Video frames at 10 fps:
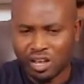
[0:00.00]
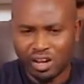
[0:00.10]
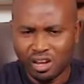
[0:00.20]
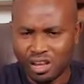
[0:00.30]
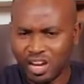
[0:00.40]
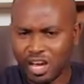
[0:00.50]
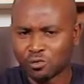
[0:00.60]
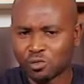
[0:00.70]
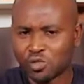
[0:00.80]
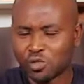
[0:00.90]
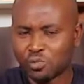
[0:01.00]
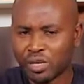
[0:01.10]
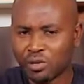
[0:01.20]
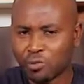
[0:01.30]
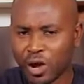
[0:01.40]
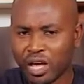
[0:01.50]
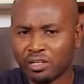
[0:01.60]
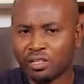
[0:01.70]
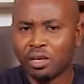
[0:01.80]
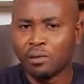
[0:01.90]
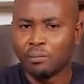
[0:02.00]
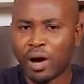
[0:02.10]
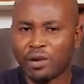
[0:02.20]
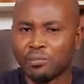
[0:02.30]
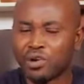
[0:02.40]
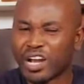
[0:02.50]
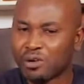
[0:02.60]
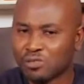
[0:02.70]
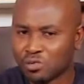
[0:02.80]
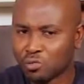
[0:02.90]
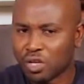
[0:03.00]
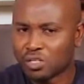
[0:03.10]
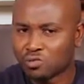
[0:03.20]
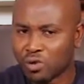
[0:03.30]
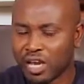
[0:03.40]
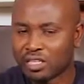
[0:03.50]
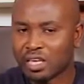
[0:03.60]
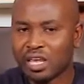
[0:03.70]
Learn how to speak well by pronouncing words right.